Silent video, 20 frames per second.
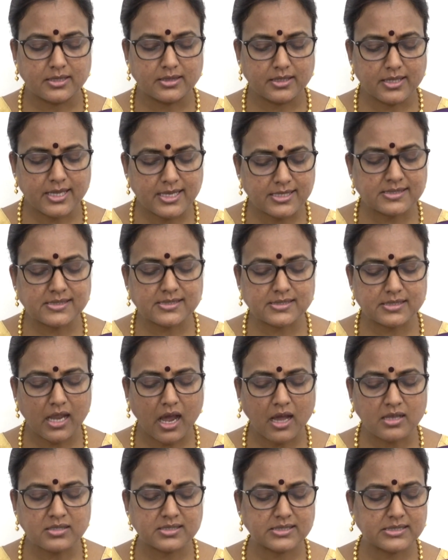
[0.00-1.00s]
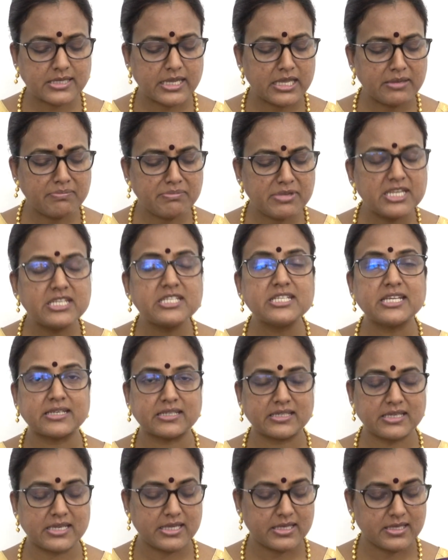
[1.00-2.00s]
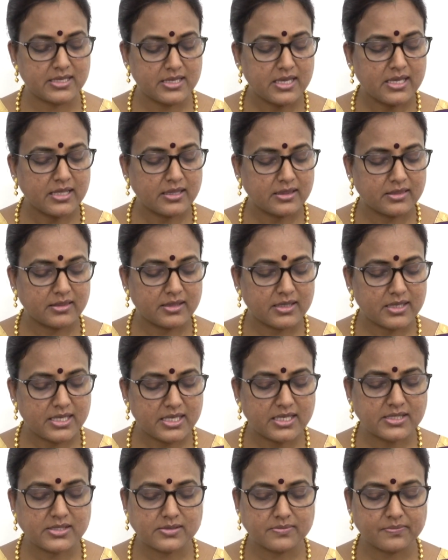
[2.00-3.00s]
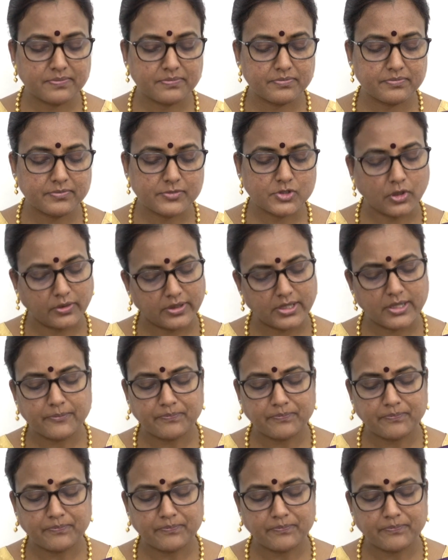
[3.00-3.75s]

his last immediately. He saw